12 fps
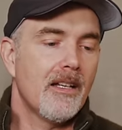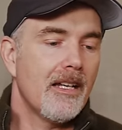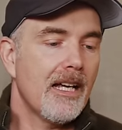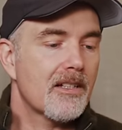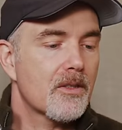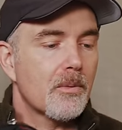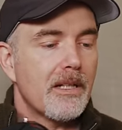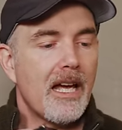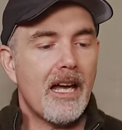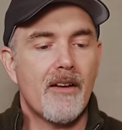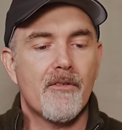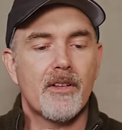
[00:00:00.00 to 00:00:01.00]
Next, we
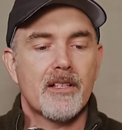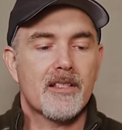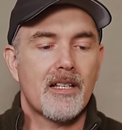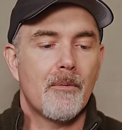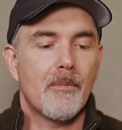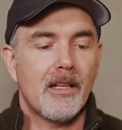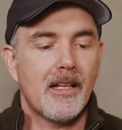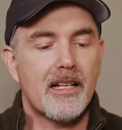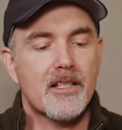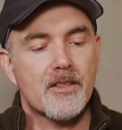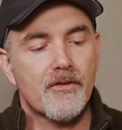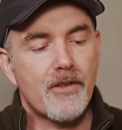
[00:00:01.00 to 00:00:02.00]
have some
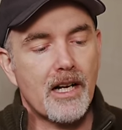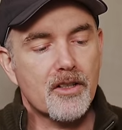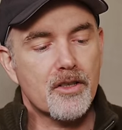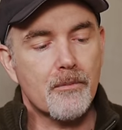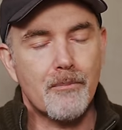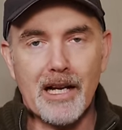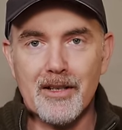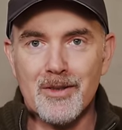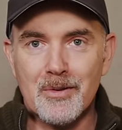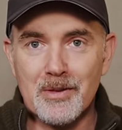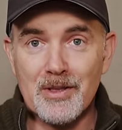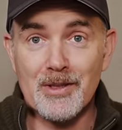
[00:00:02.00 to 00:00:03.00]
lens function
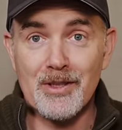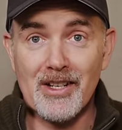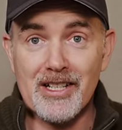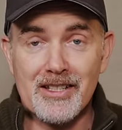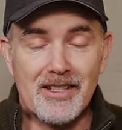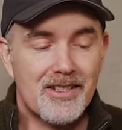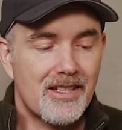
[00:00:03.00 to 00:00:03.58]
buttons, which is nice to